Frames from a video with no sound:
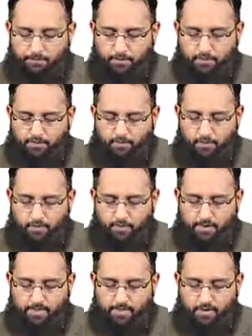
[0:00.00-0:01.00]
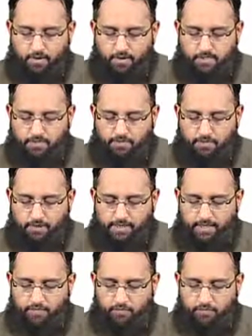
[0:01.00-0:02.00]
performing tasks
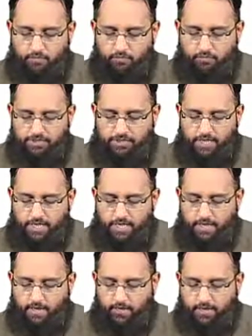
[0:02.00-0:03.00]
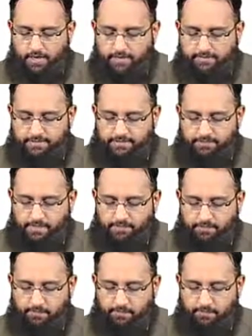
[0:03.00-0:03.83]
particular to machine utilization.